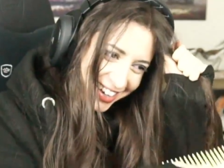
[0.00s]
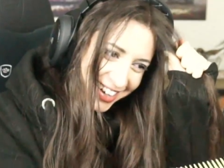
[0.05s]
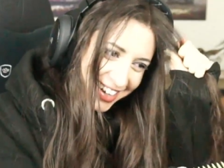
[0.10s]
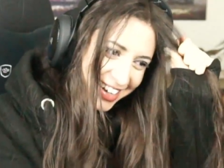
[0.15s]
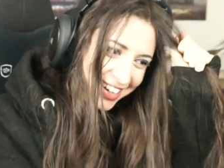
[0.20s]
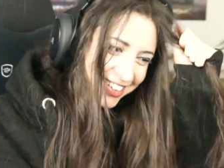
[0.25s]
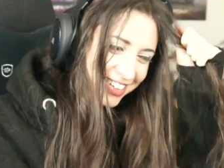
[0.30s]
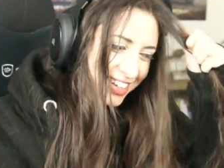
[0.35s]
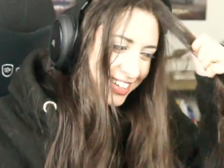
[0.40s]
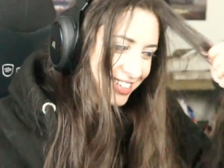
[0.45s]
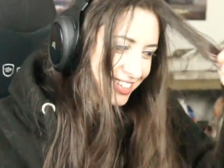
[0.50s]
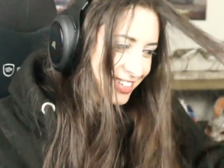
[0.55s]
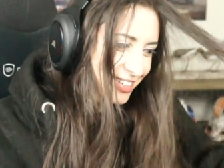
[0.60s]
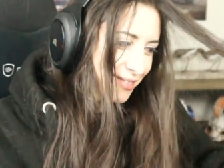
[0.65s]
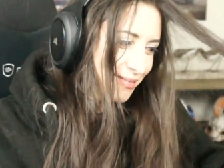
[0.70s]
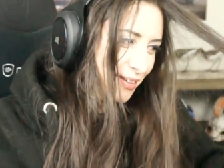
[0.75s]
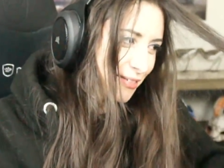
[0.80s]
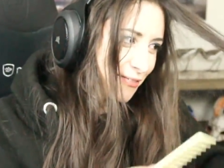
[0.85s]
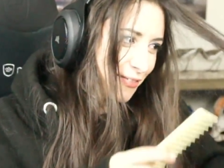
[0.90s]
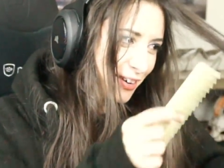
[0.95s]
Well, I just got
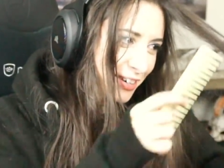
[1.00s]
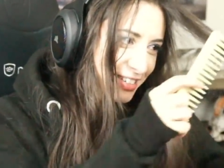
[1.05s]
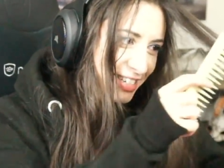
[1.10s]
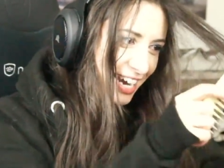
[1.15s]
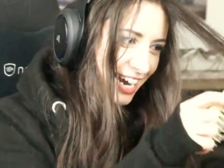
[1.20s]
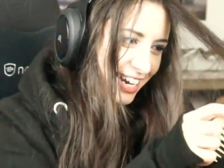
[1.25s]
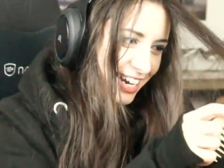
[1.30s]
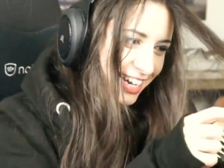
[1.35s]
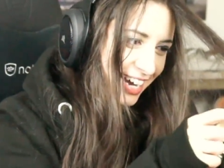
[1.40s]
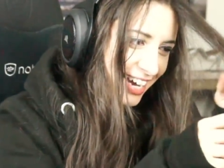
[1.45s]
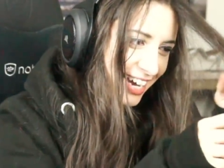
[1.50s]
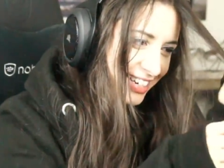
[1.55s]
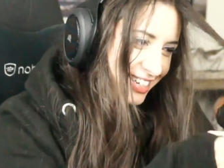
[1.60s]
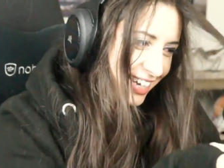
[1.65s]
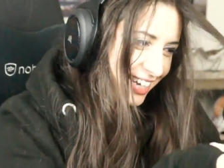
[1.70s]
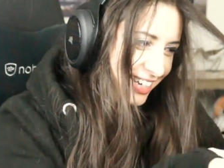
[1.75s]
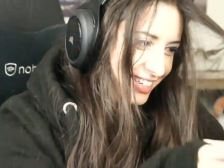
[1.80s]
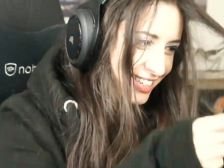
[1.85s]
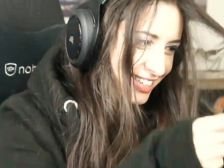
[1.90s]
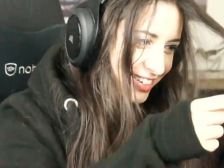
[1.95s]
my first haircut in
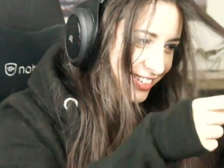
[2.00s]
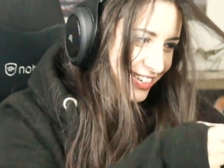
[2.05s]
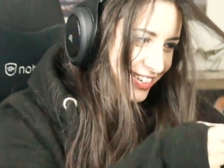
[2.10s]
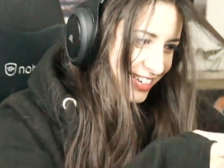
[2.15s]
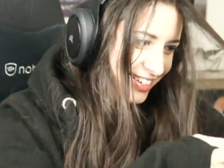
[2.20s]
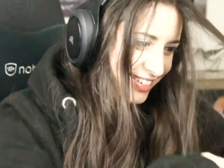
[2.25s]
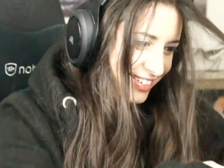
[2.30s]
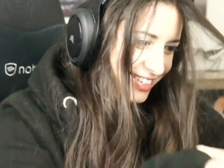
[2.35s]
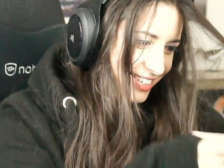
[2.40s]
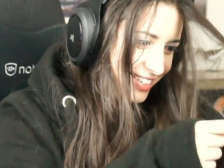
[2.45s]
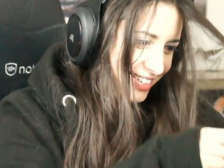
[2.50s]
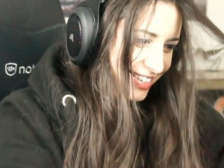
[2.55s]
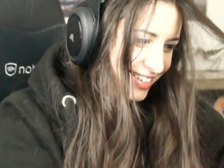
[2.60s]
like two years.